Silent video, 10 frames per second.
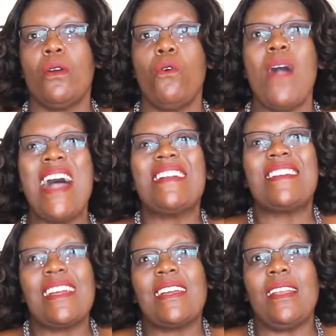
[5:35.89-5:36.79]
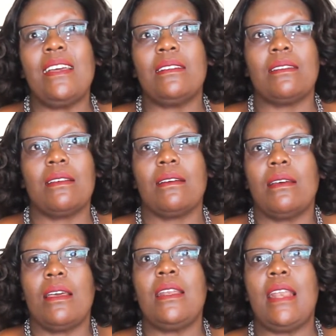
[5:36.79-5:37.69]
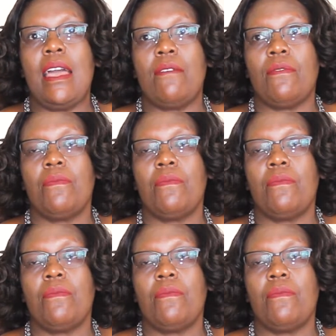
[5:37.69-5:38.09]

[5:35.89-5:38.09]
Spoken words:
who are reckless in life.